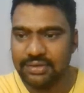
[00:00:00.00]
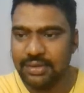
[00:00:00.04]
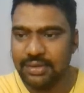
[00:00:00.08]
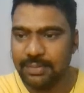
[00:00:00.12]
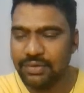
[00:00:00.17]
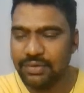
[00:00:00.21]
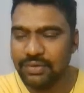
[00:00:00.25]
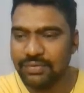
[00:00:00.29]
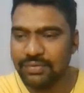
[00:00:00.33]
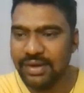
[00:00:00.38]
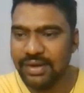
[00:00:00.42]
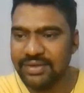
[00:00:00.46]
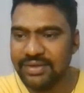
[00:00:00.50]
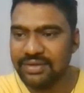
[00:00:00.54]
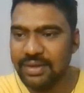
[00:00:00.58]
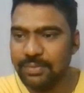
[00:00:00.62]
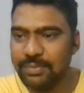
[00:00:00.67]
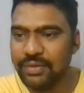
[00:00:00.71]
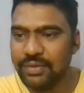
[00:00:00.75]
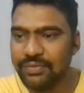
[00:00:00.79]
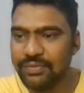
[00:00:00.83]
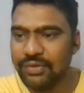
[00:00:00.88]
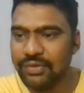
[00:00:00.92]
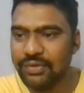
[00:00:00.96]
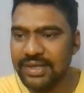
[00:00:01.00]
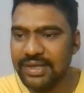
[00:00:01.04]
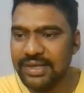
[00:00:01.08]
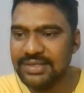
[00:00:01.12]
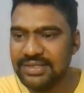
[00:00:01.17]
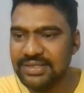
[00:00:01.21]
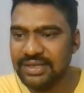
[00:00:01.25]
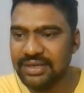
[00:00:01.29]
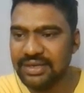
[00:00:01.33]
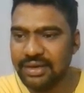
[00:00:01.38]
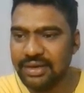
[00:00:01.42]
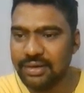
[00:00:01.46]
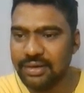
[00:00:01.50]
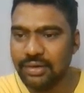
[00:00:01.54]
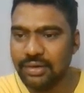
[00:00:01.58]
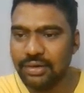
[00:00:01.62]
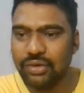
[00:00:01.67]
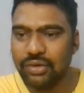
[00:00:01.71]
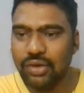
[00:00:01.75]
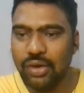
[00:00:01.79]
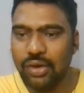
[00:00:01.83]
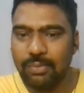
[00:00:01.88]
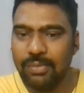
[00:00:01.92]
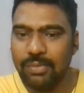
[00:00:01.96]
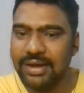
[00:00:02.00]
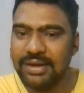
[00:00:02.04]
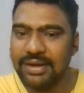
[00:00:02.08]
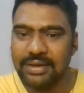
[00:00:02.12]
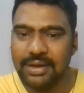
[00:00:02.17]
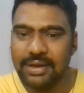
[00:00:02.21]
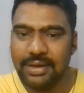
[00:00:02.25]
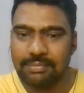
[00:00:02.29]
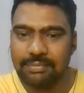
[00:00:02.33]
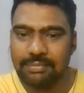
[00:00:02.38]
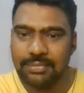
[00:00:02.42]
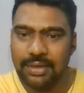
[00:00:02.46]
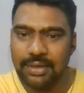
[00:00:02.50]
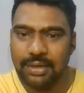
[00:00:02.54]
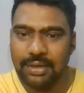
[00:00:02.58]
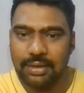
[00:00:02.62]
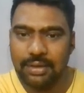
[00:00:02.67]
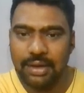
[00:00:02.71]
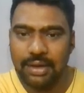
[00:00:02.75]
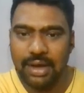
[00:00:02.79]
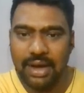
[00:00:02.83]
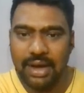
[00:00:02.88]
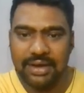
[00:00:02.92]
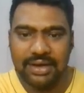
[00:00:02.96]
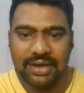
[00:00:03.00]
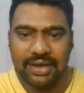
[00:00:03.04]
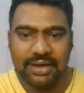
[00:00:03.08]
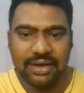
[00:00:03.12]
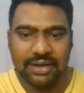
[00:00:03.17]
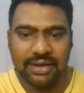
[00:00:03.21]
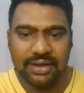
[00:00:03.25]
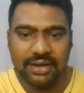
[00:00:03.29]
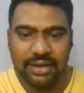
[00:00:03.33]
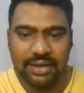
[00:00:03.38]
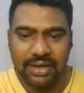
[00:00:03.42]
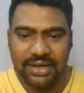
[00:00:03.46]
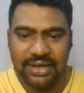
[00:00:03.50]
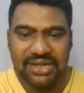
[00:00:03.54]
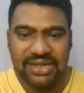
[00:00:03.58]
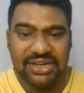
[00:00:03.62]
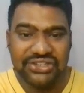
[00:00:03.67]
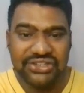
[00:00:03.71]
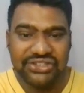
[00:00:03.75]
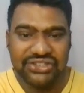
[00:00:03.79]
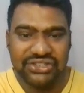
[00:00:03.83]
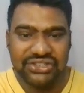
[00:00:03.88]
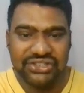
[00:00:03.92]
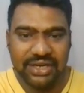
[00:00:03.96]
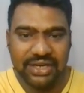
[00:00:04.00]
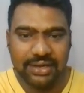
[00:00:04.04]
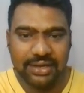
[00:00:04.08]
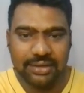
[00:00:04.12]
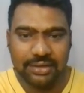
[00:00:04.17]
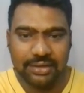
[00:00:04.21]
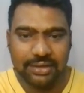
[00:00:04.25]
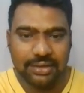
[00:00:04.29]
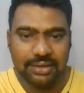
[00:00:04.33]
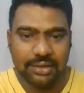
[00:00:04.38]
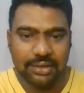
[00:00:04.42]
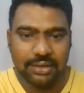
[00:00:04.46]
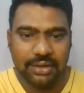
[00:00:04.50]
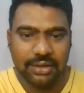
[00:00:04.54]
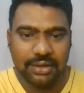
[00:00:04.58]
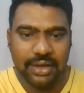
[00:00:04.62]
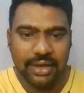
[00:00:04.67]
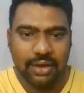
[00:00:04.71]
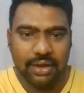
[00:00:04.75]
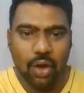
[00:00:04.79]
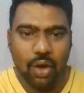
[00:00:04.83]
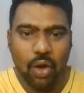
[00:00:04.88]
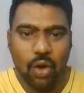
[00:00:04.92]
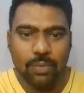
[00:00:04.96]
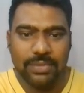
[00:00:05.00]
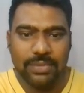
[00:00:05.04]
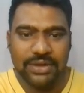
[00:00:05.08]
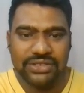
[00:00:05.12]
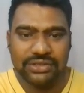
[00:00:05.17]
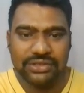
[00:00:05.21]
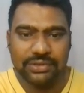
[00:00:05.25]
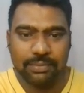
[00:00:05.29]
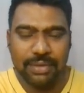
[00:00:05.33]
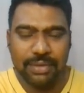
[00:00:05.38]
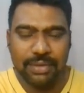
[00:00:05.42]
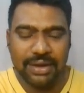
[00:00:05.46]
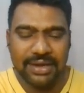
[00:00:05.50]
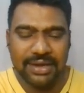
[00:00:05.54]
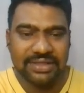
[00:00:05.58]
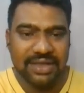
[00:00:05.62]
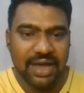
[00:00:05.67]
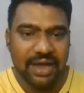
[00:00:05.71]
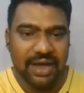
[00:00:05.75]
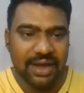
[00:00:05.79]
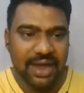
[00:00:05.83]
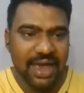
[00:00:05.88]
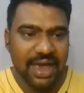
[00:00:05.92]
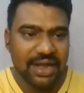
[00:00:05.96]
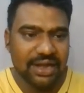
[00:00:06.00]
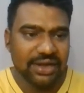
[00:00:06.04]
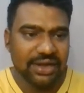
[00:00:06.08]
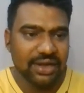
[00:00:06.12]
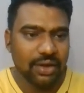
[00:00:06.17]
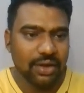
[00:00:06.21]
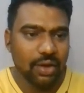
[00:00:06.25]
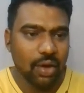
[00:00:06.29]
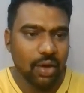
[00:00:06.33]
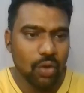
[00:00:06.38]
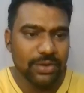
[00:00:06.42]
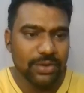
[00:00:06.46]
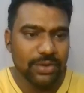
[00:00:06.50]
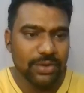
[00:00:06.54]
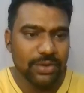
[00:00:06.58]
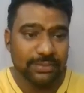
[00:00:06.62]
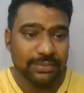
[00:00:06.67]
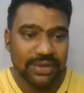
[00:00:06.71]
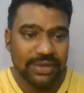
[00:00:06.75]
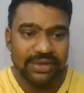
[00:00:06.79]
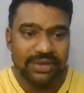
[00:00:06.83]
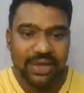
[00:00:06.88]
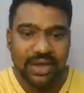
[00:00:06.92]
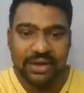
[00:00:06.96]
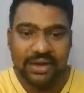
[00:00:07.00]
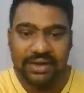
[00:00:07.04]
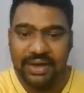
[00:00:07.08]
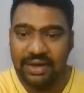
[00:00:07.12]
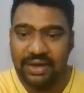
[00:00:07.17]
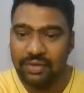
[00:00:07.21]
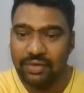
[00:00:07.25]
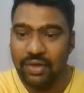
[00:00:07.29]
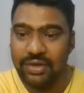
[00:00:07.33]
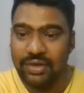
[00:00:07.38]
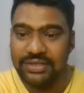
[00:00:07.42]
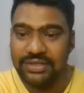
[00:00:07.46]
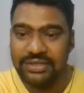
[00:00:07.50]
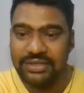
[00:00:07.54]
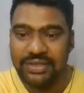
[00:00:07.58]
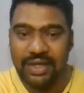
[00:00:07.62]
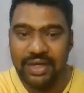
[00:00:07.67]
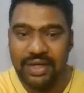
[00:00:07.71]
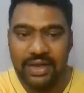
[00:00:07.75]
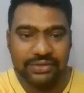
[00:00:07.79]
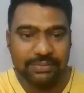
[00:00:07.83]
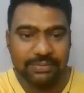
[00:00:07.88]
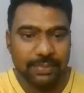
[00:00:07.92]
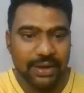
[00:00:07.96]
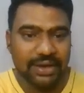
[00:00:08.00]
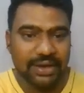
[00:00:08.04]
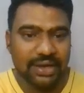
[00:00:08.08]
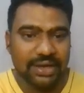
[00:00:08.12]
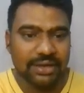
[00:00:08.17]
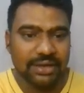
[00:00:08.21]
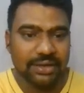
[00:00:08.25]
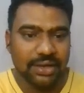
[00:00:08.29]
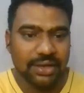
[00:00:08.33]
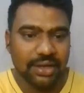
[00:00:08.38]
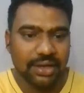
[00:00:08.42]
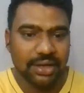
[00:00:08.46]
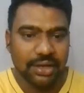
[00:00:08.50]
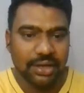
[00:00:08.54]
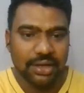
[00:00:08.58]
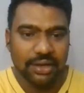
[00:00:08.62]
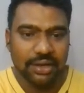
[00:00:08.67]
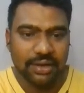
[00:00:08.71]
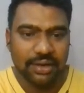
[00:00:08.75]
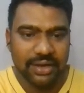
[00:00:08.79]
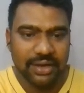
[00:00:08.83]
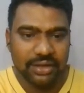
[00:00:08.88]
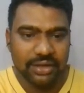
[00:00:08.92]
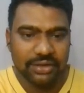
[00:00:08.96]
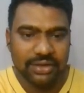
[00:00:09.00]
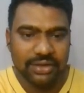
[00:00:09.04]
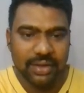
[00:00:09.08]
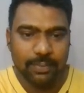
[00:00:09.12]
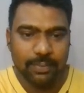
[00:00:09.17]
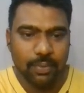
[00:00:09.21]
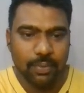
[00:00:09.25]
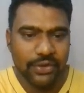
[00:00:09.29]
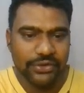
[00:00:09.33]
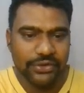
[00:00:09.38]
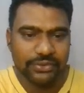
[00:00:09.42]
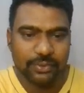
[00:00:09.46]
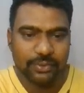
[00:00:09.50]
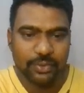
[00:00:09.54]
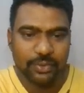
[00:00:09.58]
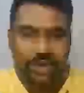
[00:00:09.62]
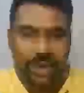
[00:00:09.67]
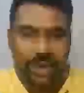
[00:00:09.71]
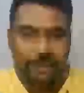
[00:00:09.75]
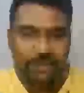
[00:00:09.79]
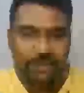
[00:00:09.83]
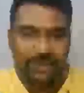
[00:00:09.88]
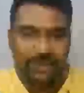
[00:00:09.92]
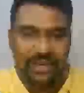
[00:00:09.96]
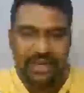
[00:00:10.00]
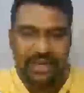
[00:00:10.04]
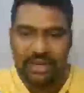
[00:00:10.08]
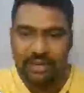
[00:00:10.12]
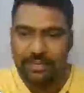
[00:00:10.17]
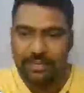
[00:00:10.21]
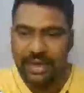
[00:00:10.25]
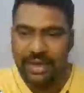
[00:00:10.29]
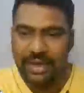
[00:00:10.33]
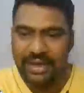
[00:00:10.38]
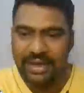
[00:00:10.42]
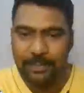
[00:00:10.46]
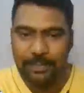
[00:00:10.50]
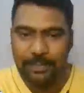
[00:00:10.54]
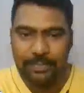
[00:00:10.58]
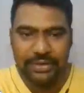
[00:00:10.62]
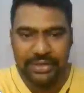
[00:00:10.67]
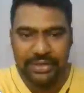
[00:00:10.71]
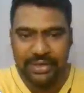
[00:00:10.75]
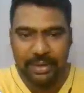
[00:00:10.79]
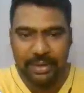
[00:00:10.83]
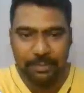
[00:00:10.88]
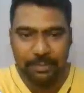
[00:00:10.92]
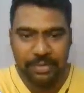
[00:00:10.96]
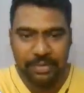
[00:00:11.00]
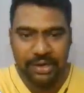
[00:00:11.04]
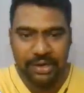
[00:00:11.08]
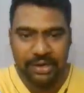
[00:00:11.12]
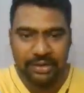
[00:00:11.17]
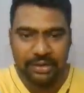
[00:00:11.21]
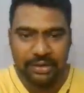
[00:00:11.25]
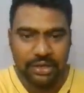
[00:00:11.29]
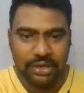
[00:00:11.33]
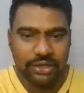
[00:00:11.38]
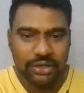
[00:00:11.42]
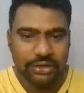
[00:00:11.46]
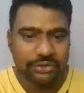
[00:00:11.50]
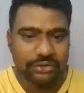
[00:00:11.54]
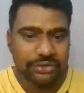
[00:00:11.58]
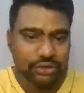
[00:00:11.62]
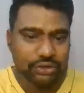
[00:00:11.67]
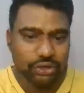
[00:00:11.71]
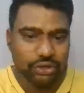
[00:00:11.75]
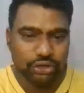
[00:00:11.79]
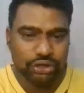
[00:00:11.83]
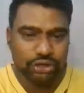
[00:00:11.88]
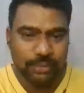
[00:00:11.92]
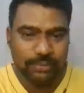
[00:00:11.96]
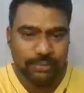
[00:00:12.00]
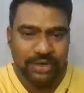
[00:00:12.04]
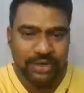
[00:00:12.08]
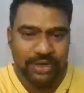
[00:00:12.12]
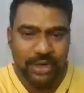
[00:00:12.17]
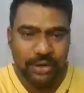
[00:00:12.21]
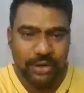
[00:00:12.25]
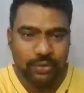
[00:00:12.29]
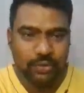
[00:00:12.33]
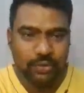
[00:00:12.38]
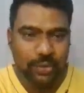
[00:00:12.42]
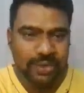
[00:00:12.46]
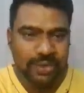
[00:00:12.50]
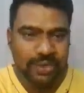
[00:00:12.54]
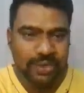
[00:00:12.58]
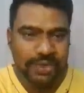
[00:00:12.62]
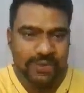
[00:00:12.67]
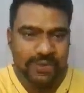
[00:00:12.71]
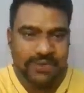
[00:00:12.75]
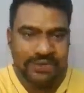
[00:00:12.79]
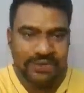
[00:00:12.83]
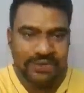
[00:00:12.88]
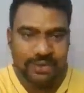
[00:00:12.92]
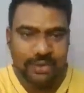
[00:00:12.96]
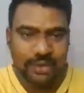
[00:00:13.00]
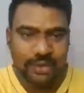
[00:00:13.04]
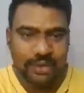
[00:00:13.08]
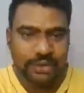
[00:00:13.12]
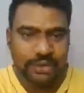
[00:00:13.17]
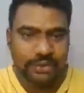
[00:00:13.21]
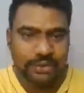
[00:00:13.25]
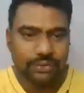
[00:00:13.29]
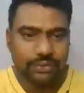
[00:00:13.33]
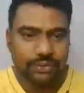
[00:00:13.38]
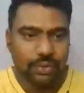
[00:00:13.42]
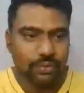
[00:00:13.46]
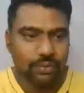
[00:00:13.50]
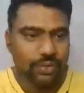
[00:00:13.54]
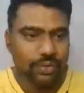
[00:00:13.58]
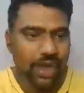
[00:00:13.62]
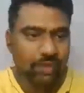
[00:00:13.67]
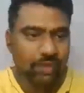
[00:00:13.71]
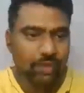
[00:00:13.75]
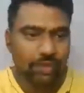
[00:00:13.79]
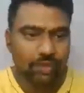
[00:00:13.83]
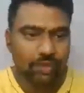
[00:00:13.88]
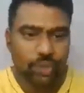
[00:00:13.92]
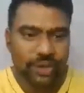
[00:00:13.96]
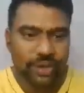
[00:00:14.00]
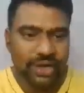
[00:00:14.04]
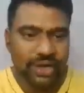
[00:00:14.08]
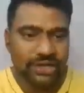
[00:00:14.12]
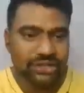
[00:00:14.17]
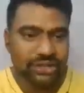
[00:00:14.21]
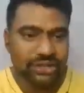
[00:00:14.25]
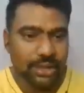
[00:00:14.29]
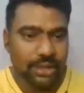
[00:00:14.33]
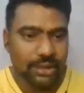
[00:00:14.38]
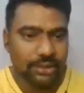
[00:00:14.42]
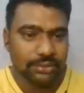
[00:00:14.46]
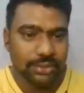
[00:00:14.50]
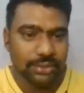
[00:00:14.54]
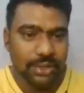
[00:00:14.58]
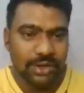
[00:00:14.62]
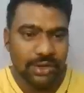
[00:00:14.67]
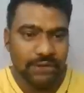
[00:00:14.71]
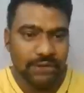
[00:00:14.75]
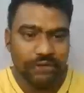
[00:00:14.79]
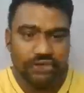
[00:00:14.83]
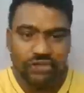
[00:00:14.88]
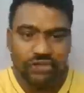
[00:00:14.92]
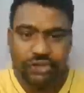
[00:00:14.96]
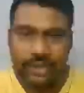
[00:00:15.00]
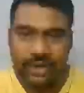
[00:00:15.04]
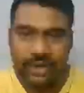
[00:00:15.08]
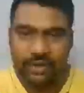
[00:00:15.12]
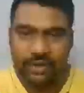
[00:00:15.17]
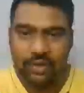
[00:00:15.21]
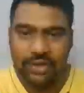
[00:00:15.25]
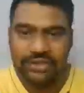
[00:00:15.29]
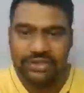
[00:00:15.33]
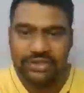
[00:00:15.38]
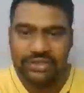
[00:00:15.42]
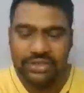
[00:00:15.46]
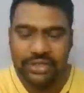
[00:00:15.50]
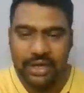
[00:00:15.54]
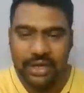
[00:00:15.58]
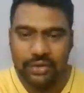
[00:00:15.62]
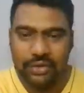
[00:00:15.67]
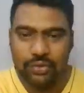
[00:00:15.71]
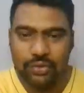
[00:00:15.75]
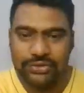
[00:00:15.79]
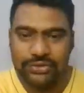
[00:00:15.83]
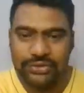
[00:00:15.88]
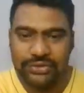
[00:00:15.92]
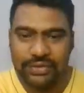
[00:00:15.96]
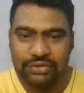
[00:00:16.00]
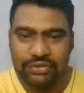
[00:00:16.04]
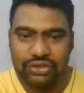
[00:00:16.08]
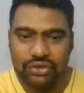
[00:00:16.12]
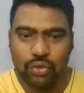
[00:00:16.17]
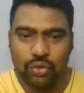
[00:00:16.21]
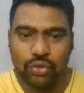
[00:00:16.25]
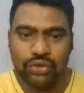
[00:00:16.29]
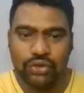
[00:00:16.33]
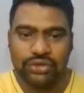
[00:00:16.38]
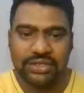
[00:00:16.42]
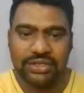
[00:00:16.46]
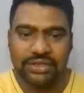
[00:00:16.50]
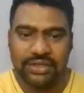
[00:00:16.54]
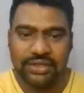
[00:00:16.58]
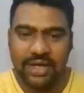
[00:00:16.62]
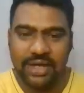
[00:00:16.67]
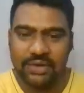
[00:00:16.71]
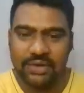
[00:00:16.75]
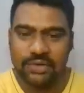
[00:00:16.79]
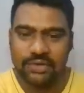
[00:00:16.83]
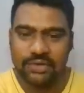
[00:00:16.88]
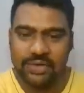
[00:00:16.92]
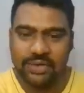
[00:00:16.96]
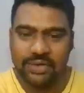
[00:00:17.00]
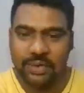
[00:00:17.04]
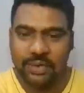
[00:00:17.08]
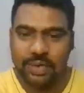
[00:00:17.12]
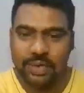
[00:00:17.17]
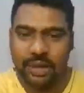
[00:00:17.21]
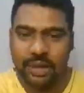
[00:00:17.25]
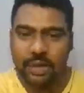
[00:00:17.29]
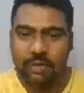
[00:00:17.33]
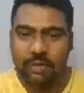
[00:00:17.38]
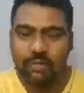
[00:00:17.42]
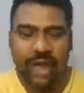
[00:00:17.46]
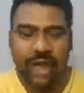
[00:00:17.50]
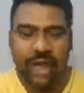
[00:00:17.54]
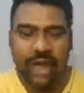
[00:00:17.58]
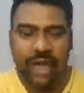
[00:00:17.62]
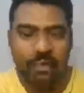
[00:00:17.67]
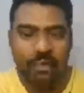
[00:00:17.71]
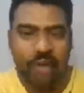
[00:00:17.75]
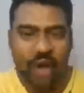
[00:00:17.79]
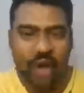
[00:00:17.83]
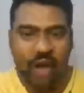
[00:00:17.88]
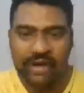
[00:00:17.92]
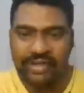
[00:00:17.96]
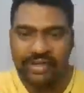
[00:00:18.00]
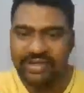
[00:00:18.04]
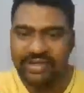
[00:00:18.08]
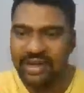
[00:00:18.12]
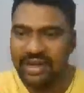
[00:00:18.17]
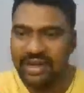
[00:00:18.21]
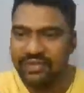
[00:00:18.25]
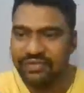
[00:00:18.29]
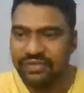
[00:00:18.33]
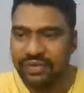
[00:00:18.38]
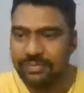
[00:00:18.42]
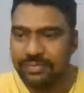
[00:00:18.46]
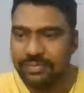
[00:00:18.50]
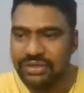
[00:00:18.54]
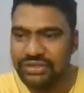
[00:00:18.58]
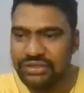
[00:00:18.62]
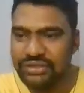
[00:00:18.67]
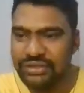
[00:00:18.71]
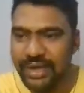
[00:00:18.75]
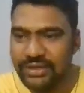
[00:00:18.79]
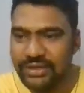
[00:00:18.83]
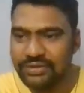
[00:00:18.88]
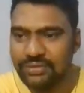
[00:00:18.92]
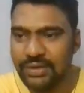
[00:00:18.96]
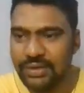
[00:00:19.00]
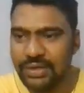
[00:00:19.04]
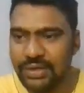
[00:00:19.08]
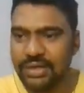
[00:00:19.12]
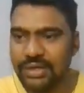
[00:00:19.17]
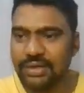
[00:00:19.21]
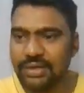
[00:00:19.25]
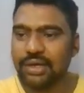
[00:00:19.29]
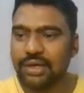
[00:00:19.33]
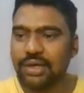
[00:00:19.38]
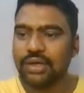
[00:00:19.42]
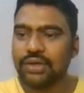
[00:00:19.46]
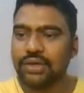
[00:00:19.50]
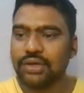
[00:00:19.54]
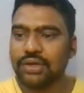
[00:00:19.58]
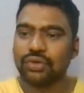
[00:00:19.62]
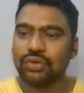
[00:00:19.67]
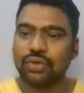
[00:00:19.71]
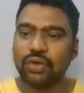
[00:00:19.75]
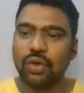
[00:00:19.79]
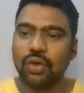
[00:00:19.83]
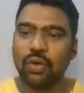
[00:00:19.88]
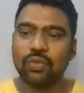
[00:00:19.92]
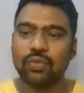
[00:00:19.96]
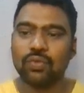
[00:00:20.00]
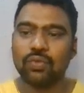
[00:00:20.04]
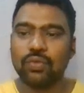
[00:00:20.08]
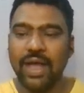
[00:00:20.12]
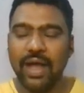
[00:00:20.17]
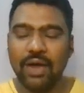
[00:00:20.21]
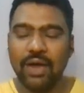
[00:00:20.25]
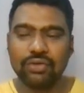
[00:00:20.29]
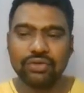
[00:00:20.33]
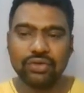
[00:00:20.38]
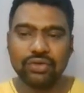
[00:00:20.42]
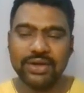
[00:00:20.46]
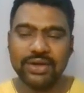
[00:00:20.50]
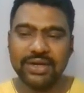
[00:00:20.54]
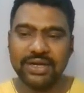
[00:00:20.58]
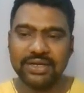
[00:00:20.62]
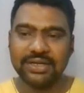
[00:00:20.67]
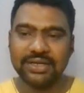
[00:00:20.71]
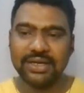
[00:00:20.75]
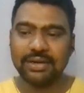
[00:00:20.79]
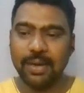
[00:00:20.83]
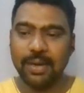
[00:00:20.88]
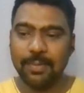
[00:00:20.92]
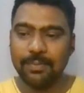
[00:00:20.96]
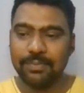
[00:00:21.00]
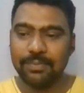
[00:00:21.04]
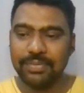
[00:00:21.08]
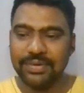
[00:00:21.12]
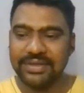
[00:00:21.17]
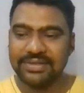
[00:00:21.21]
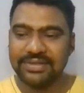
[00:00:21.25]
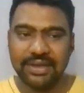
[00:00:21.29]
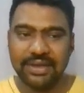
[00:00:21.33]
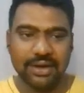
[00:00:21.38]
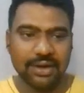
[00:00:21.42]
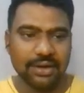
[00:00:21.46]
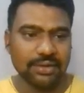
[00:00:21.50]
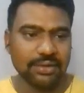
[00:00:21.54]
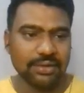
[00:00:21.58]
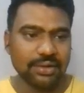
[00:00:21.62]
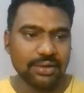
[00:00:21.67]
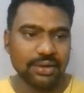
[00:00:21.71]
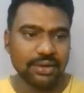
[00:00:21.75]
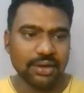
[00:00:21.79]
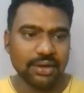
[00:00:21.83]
Suppose for example, if you can see here, domain name and their industry, like how much money they are earning, how much money their technology they are spending, like their possible company email, company number, the social media URLs. So we have location and which technology they are using, which hosting they are using. We have all other information actually. So now we have targeted companies here.